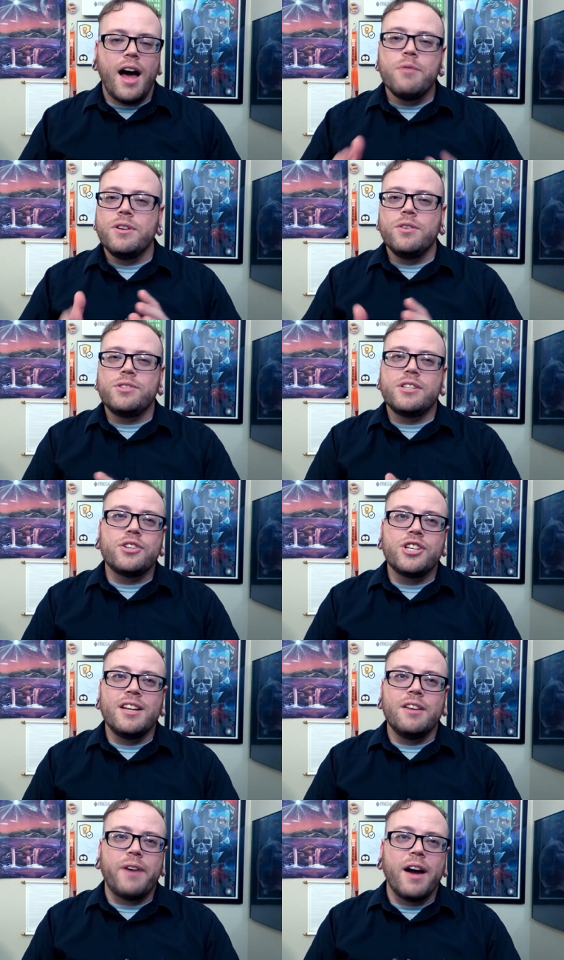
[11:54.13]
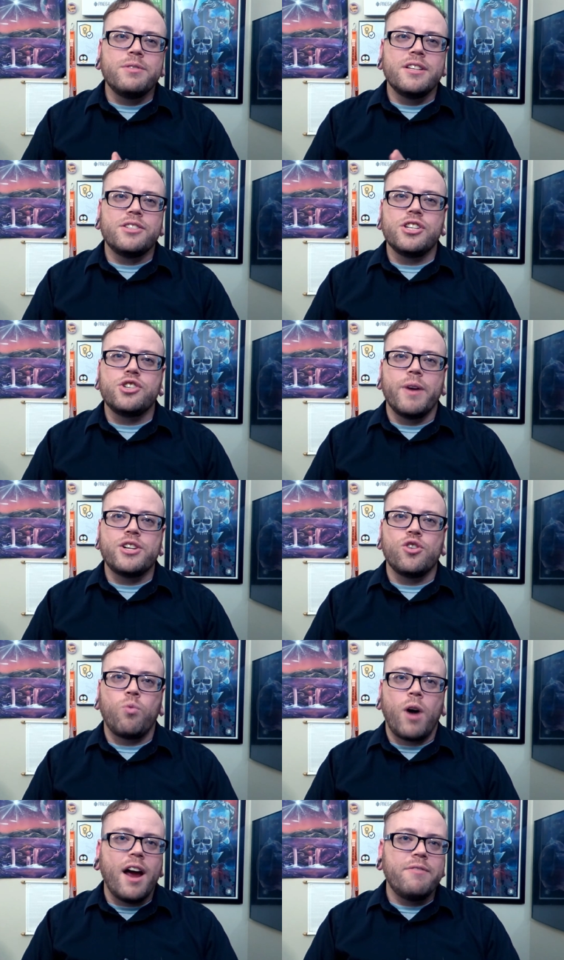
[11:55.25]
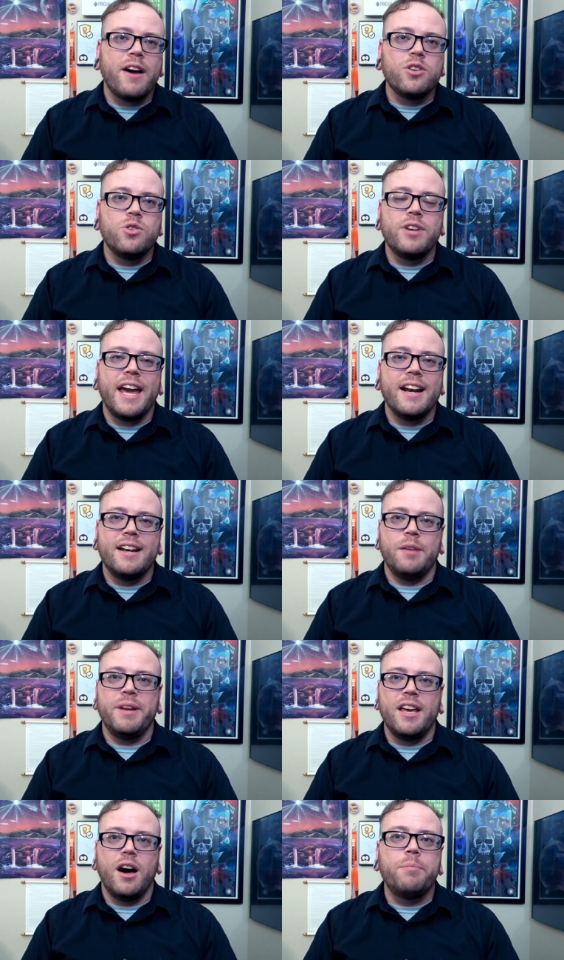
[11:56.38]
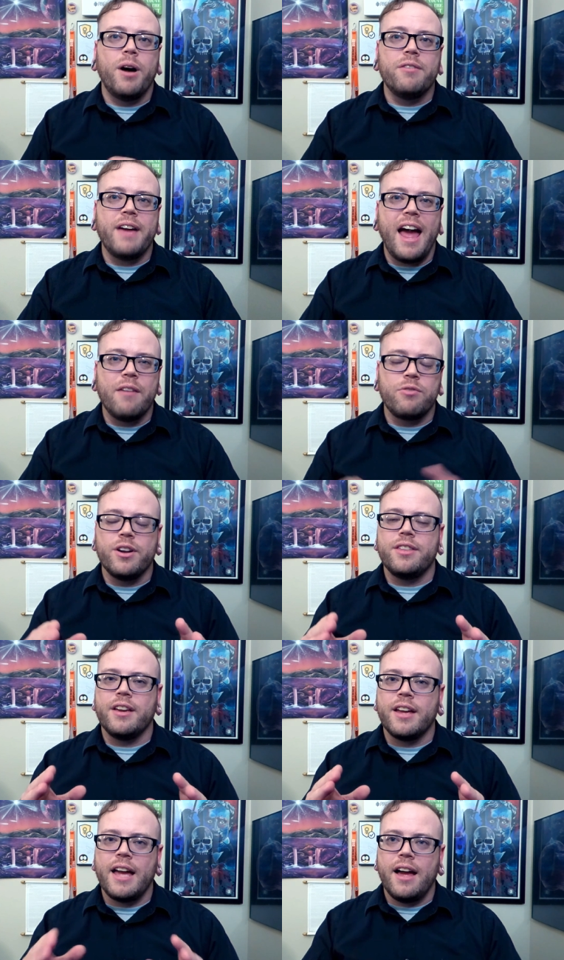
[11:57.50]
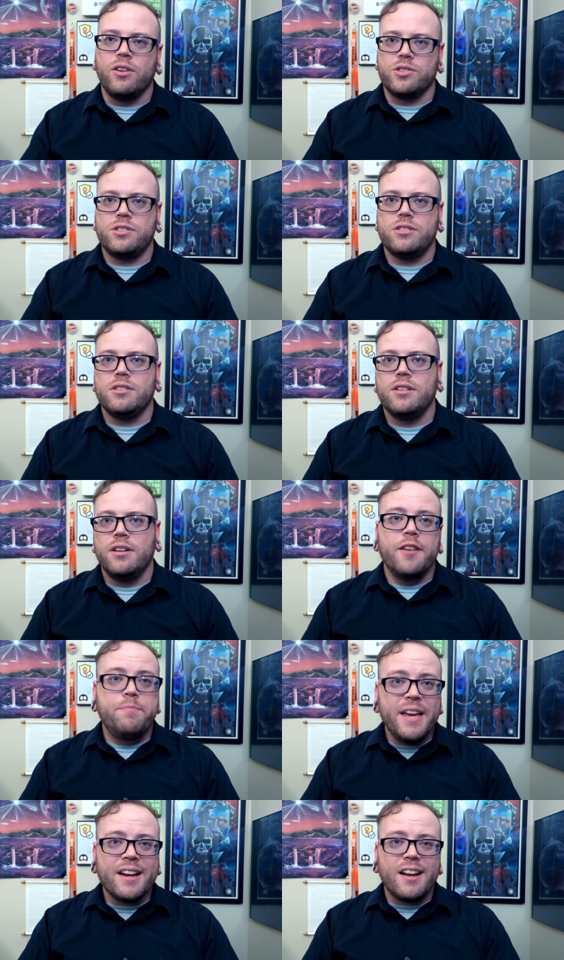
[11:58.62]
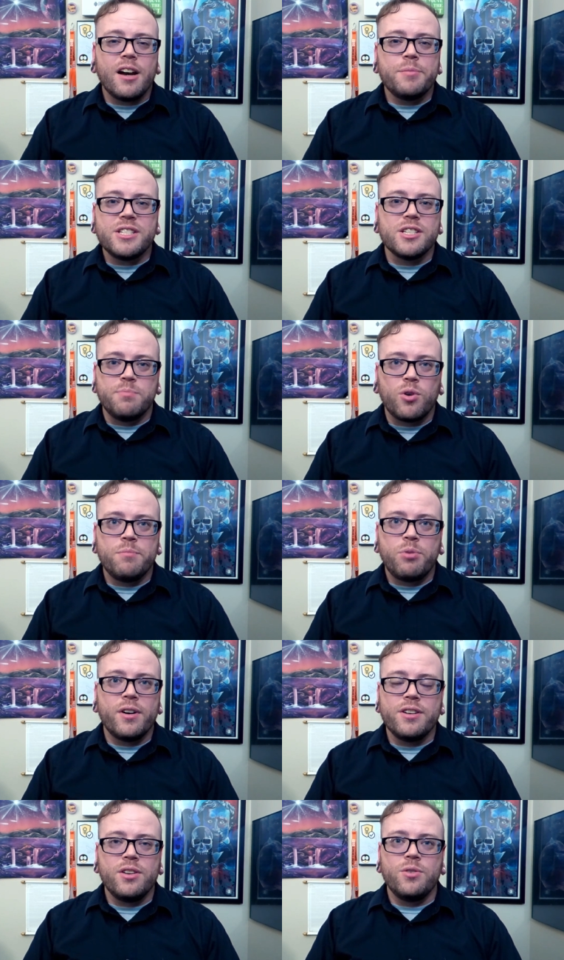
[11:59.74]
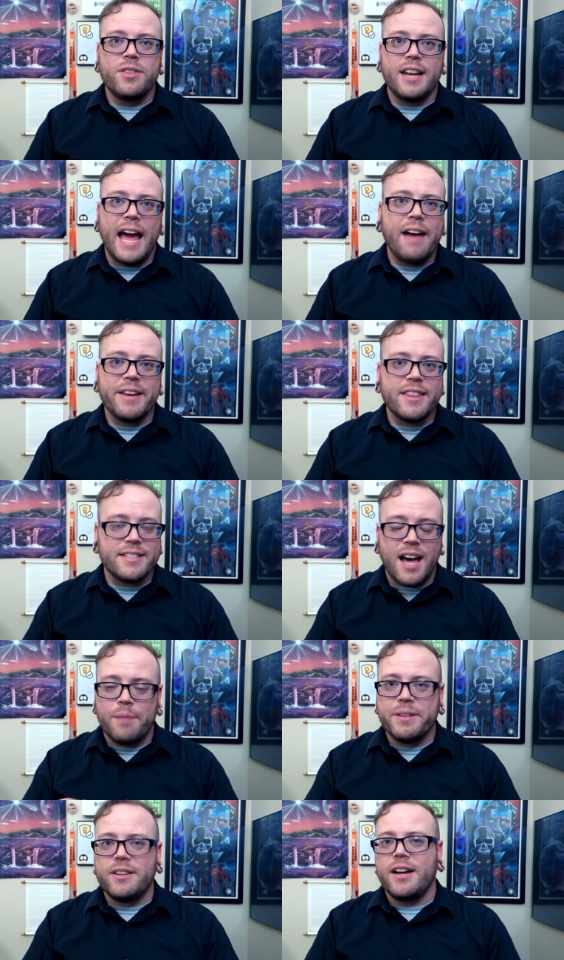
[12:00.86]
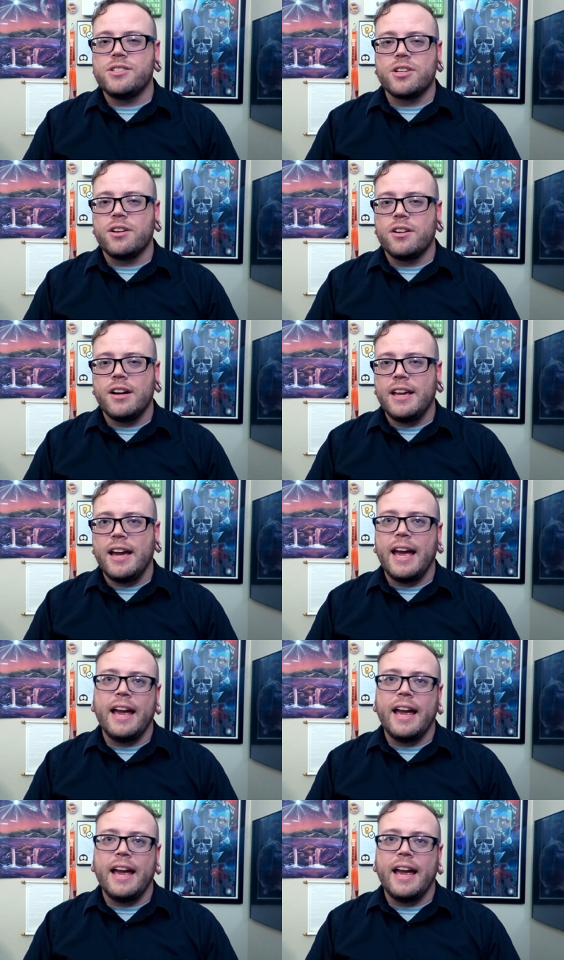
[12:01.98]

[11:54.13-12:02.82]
I would use Session if I was in a situation where I valued anonymity above everything else. If being anonymous is more important to you than having the top of the line security